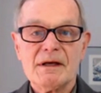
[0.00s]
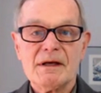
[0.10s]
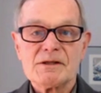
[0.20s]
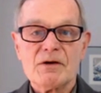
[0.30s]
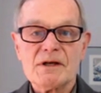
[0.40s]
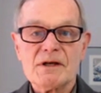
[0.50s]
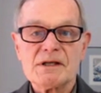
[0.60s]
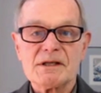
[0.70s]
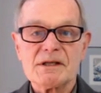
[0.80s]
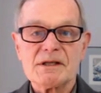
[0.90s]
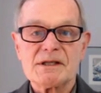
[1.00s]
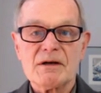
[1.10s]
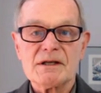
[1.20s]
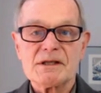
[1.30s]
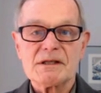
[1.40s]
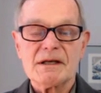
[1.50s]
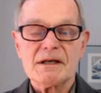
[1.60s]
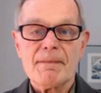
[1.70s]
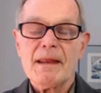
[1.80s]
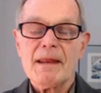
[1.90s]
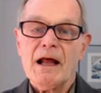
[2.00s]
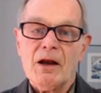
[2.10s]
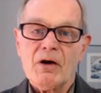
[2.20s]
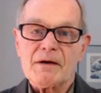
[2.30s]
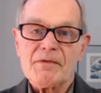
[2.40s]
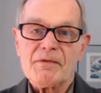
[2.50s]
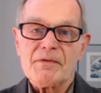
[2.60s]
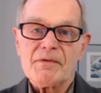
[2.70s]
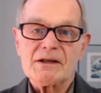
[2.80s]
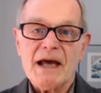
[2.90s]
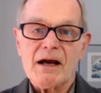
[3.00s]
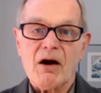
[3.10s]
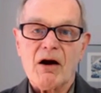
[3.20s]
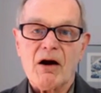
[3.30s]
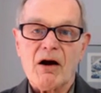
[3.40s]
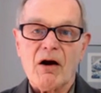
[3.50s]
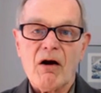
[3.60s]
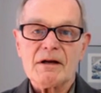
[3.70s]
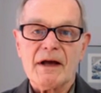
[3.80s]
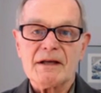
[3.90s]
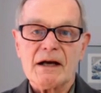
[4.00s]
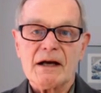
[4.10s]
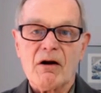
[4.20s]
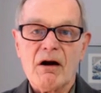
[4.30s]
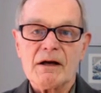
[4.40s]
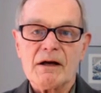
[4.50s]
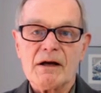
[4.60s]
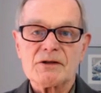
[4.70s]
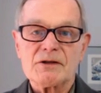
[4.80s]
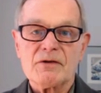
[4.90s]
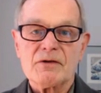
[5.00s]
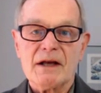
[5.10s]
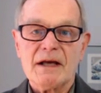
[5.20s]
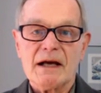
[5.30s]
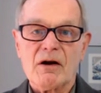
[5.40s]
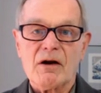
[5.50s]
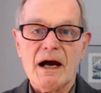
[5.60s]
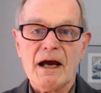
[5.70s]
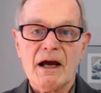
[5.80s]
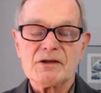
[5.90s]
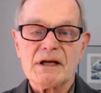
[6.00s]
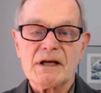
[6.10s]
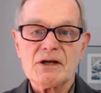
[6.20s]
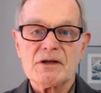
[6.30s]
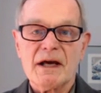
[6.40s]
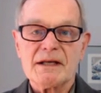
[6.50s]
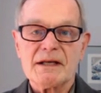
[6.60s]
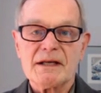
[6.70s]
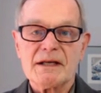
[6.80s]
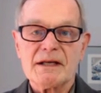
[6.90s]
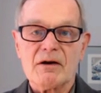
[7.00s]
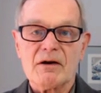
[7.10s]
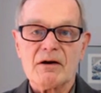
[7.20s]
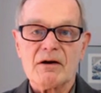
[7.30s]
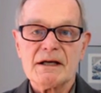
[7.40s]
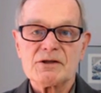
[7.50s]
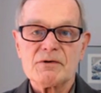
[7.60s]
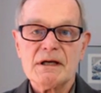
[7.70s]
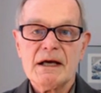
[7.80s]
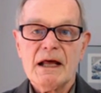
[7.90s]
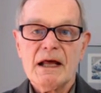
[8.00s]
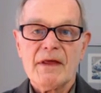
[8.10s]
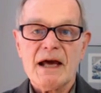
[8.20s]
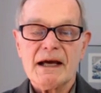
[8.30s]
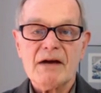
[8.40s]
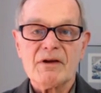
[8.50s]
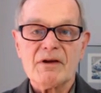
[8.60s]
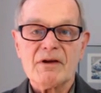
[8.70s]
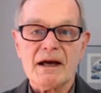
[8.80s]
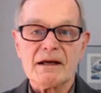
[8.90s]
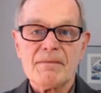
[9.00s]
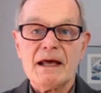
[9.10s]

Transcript: So this is a serious, look, they attack our art, they attack our architecture, they attack our education, they attack our history, they attack everything.